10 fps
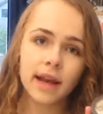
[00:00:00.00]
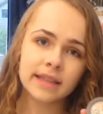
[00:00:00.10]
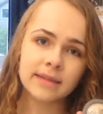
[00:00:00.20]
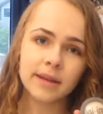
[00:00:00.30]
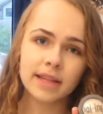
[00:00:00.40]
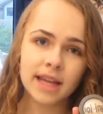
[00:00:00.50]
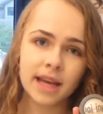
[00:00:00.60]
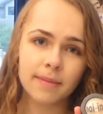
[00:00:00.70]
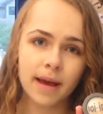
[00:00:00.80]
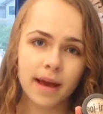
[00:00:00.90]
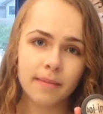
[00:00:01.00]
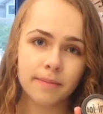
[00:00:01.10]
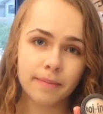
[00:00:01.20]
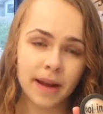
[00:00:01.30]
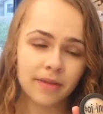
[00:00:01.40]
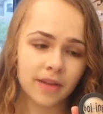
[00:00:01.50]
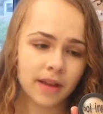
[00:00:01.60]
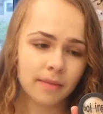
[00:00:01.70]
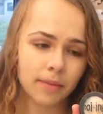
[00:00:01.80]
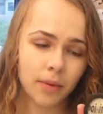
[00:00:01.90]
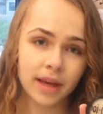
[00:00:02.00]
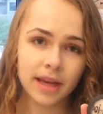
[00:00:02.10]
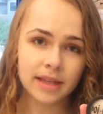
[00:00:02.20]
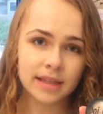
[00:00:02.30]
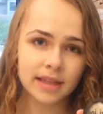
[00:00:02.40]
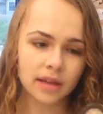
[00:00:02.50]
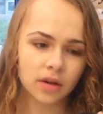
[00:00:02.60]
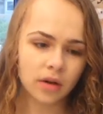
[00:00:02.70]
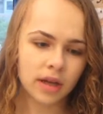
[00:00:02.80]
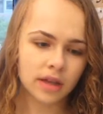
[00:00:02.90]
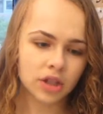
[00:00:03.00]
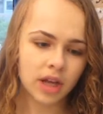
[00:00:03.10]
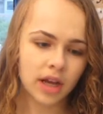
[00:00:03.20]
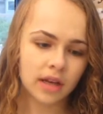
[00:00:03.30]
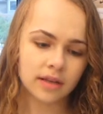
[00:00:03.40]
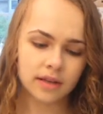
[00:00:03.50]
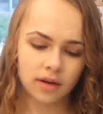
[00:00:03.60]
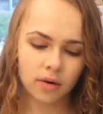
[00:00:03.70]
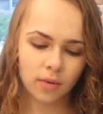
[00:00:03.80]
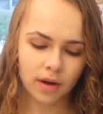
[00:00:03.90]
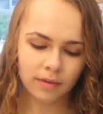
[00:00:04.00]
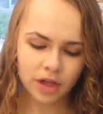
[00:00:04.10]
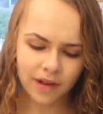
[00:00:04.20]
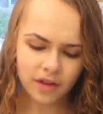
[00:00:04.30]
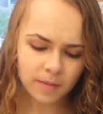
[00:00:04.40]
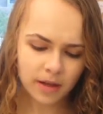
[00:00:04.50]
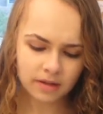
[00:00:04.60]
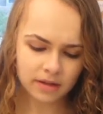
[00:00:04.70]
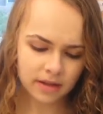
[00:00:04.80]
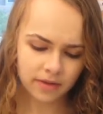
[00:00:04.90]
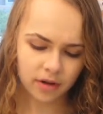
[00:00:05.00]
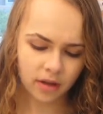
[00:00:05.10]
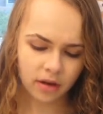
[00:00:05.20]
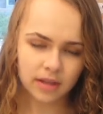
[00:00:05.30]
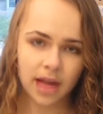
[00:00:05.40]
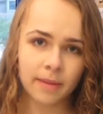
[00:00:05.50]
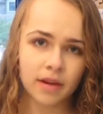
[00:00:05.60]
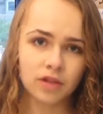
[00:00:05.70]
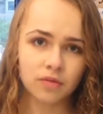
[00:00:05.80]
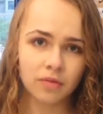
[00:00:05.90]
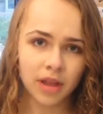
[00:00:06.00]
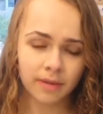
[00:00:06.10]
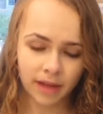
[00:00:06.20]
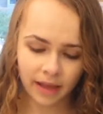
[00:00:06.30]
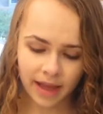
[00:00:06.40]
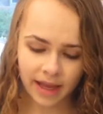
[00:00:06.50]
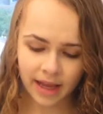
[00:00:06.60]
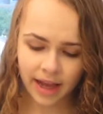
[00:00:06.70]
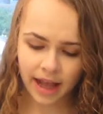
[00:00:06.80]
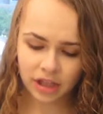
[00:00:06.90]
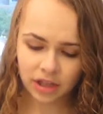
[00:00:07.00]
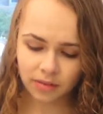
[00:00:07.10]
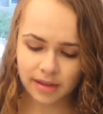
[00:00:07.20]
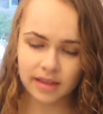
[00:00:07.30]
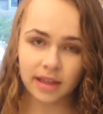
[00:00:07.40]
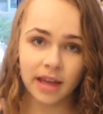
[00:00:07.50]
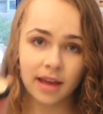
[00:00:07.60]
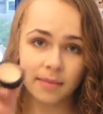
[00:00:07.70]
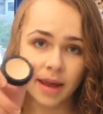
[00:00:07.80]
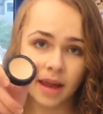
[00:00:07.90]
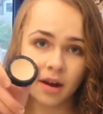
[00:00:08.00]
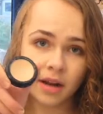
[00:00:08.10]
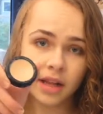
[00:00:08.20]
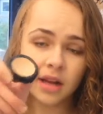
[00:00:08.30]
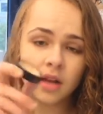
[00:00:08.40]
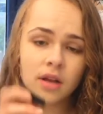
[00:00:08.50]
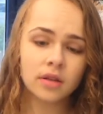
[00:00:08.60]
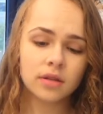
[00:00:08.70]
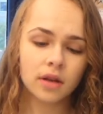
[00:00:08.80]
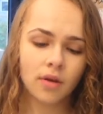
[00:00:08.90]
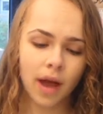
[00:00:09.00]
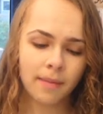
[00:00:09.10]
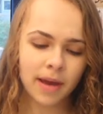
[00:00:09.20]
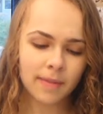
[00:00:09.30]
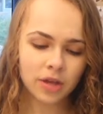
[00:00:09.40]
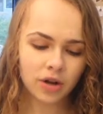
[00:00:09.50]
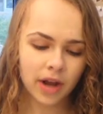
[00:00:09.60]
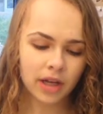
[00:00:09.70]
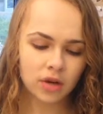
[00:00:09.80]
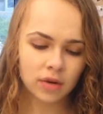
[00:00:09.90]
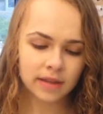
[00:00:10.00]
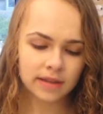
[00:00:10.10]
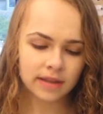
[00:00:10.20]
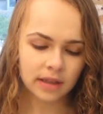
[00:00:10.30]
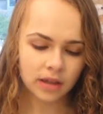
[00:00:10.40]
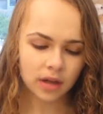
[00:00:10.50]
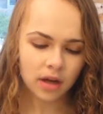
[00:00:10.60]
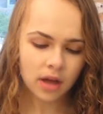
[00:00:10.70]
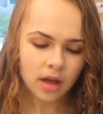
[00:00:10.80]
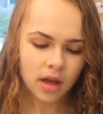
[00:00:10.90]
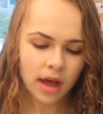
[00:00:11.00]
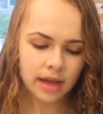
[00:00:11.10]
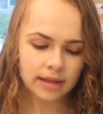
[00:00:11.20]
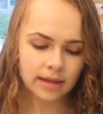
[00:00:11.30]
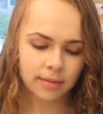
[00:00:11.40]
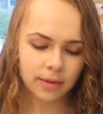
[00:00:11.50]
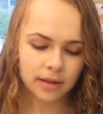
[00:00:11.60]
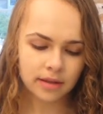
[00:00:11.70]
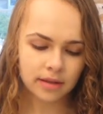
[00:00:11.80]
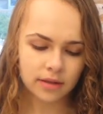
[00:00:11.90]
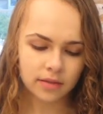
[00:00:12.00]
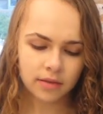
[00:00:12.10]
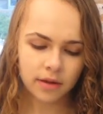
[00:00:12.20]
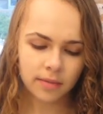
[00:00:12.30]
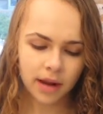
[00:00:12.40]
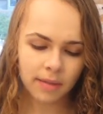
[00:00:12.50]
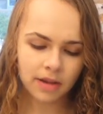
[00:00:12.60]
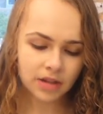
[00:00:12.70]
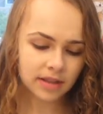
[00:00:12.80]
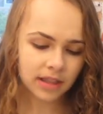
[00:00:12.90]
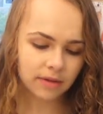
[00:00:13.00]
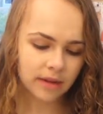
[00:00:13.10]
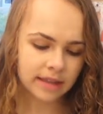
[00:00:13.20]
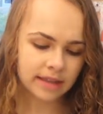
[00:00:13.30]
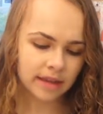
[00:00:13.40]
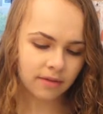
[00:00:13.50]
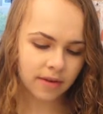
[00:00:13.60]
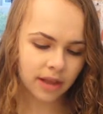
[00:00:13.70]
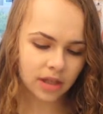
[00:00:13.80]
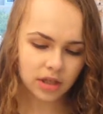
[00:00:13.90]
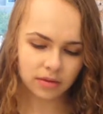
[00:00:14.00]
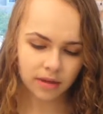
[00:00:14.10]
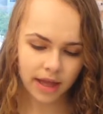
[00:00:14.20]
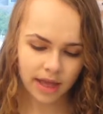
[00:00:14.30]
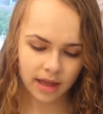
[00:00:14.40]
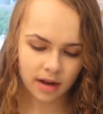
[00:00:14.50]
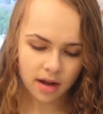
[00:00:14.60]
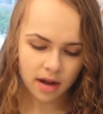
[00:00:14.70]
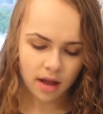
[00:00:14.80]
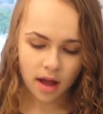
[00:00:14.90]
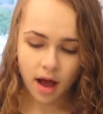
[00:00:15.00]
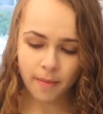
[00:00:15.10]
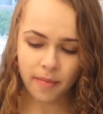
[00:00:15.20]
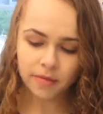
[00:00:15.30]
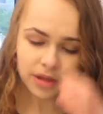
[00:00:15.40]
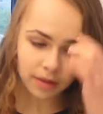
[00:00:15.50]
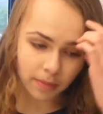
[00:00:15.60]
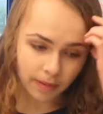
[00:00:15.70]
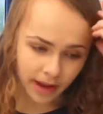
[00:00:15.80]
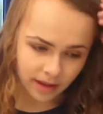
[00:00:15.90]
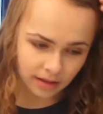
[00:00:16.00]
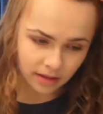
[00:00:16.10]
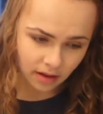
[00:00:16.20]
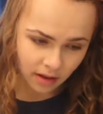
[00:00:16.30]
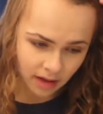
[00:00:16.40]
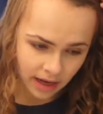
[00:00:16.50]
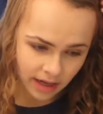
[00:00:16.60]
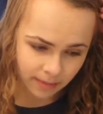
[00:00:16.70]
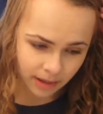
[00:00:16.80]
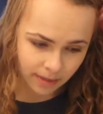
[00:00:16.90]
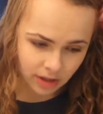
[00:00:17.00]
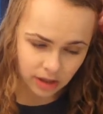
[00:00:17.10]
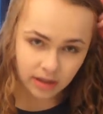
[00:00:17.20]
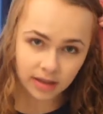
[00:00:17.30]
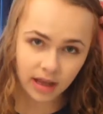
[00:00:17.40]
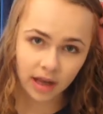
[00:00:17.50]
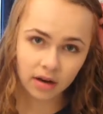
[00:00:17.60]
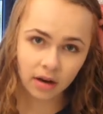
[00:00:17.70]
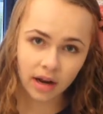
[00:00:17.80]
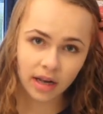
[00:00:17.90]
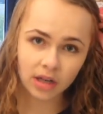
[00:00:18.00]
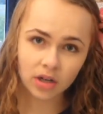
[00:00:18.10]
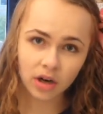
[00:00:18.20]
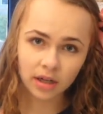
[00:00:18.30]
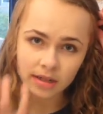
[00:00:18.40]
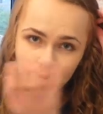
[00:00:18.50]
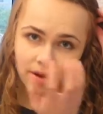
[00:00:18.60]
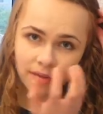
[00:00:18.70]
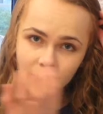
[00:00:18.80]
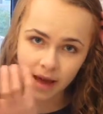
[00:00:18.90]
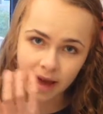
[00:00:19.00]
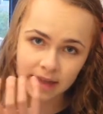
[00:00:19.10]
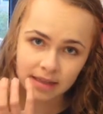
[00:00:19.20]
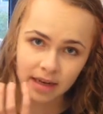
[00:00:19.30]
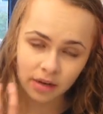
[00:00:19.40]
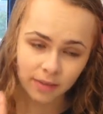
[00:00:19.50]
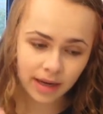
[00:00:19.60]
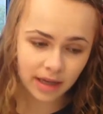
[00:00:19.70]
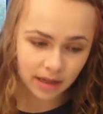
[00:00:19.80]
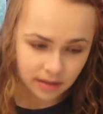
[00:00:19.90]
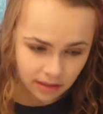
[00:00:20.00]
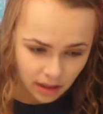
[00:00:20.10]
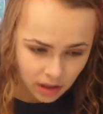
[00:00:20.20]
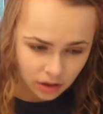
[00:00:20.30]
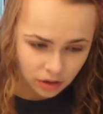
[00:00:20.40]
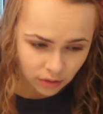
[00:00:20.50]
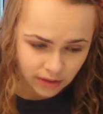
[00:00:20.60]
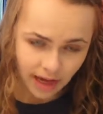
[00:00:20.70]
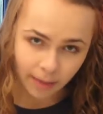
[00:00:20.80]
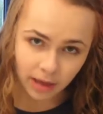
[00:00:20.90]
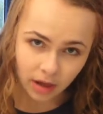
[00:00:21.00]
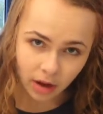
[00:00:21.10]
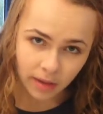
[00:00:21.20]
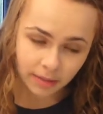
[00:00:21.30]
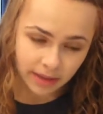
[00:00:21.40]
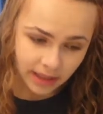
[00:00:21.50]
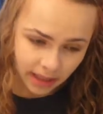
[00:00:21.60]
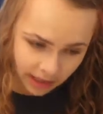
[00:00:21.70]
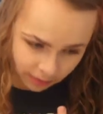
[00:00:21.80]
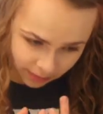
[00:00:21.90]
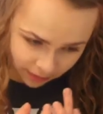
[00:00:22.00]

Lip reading: Next I'm going to take my Benefit Boi-ing concealer in the shade 01, which I've just been using this for a long time. I just really, really like it, and I actually recently hit pan on it. So I might be trying a new concealer at some point soon, but I might just stick with this because I really do like it. I'm just going to apply this on any blemishes and on any darkness underneath my eyes and any redness, just sort of dabbing it on and blending it in with